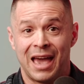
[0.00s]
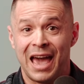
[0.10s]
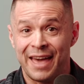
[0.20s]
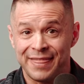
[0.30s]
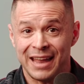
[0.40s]

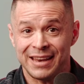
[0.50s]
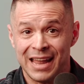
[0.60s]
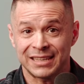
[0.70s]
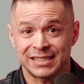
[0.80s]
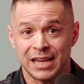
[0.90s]
And that
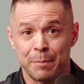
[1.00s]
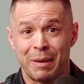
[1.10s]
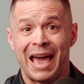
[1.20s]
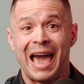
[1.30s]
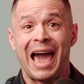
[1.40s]
next step
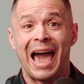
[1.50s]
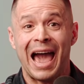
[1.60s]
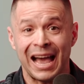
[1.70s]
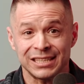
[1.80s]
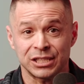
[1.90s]

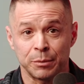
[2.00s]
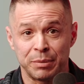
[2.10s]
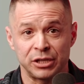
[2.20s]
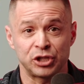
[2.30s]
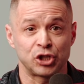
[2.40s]
has to
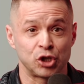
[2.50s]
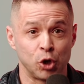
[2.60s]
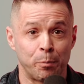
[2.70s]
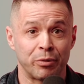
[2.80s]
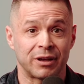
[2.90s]
be
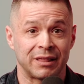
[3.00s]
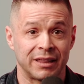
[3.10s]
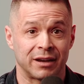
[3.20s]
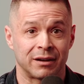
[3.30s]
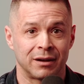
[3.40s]
super
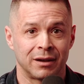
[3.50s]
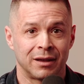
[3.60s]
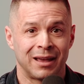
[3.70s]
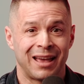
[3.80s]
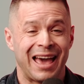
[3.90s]
clear
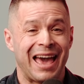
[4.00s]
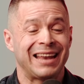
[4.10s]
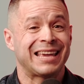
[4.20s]
and